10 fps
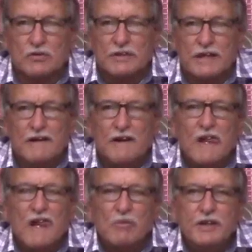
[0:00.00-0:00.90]
today,
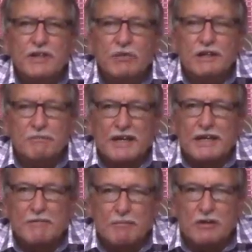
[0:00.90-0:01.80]
when you want to
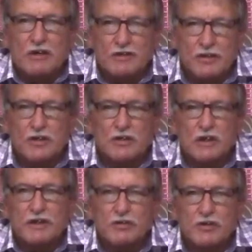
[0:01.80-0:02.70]
become a pastor, you're
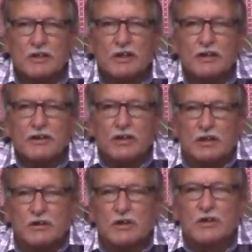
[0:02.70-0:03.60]
going to start,
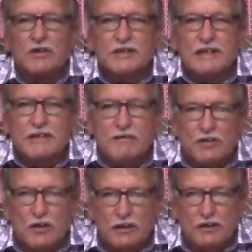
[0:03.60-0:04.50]
the, you're going to study
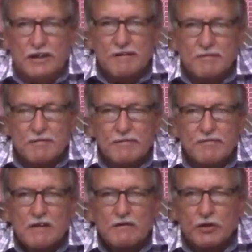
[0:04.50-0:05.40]
theology
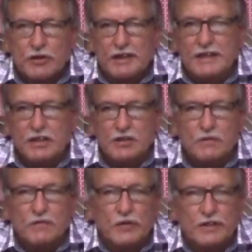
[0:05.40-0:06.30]
for three years
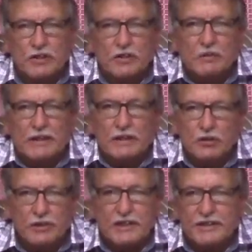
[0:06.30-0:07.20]
or four years or what,
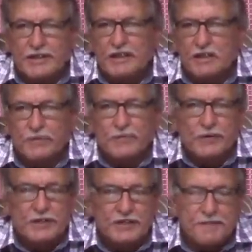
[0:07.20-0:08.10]
two years, three years or
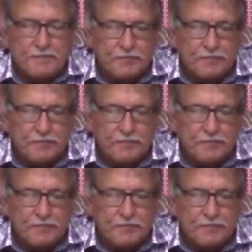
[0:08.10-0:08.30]
four years.